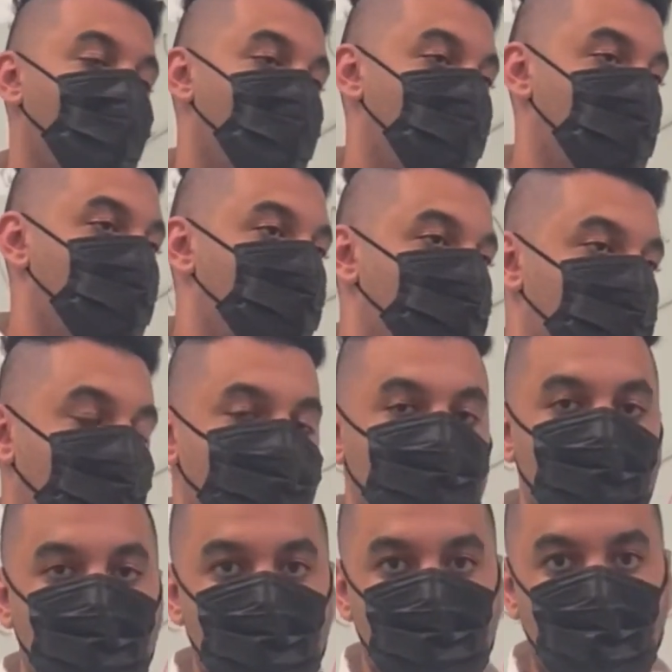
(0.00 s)
What are the charges
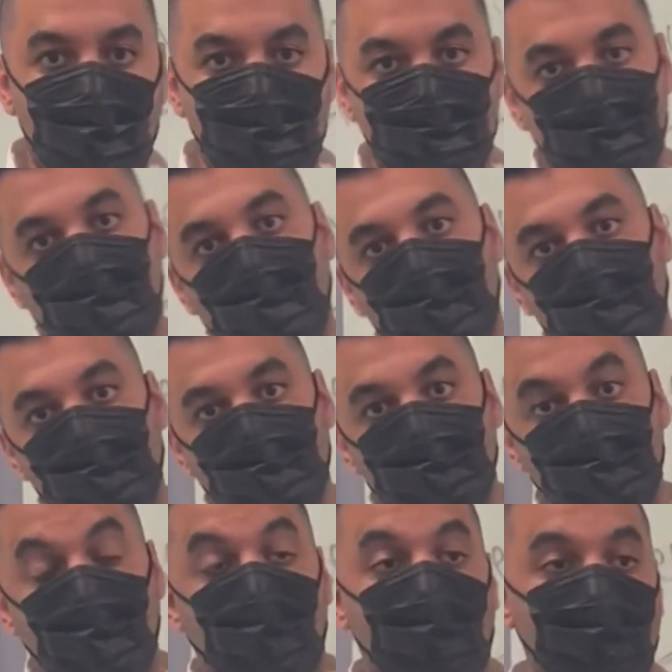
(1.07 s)
of these
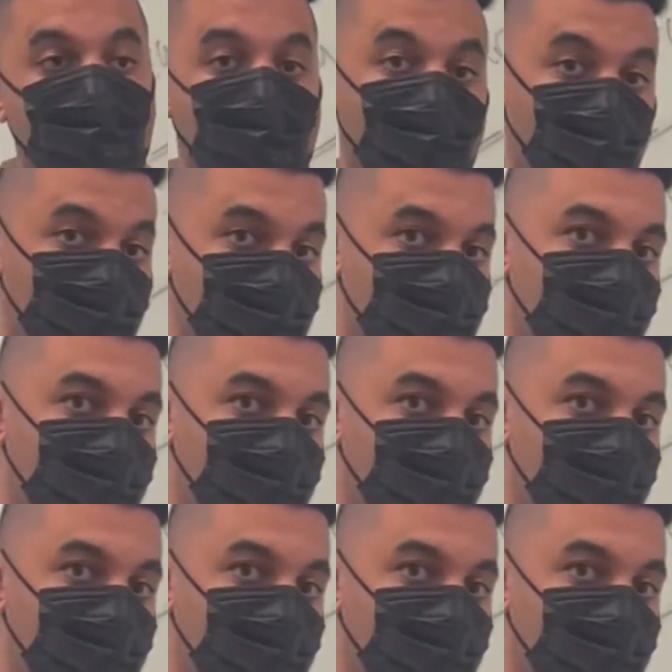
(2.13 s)
particles? Are there only